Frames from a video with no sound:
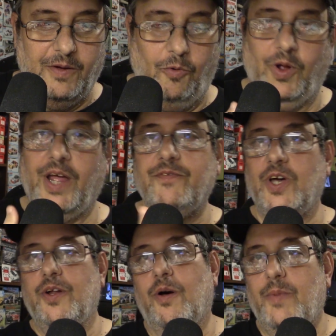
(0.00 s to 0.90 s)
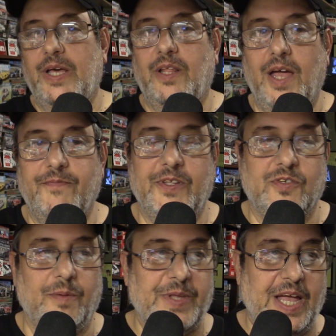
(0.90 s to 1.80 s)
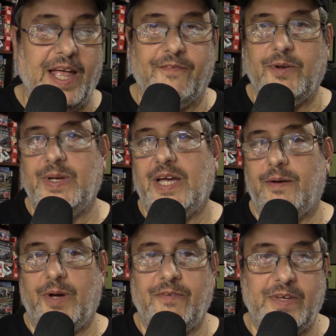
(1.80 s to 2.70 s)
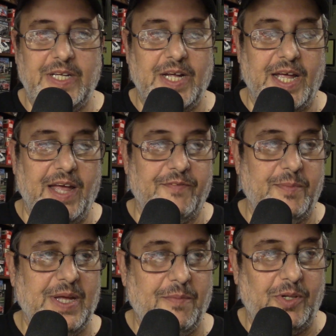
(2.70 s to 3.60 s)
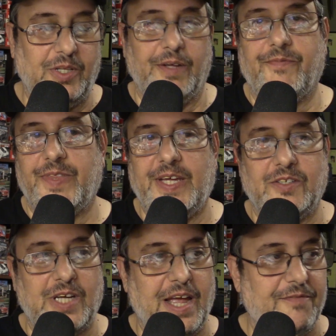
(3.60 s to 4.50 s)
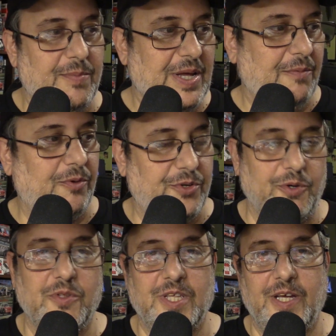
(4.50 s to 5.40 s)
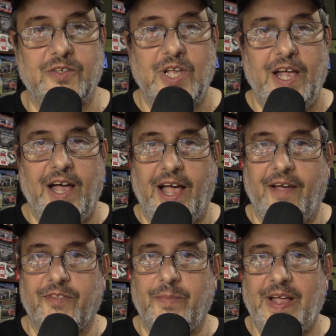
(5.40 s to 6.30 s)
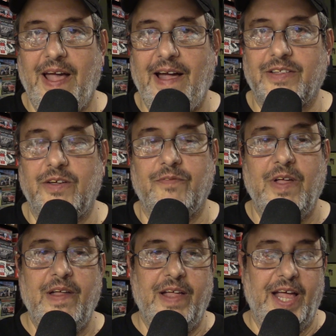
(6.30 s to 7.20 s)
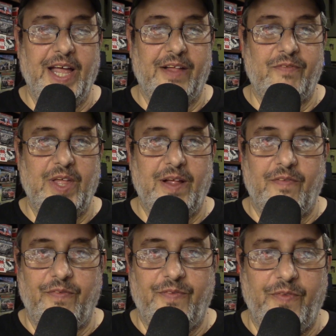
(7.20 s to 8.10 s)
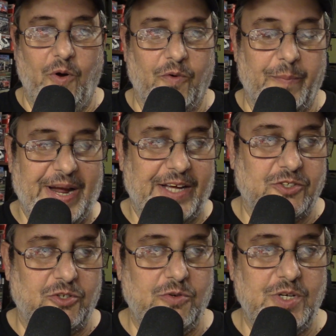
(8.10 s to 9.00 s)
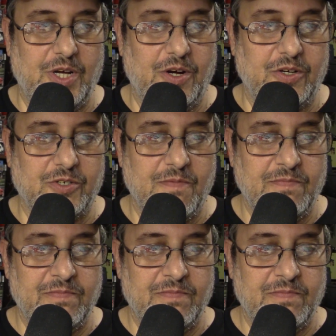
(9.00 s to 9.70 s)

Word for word: What I've done all my life, it's something I have to be on my feet. I have to be able to lift things. I have to be able to do things. I have to be active. And over the past 2 years,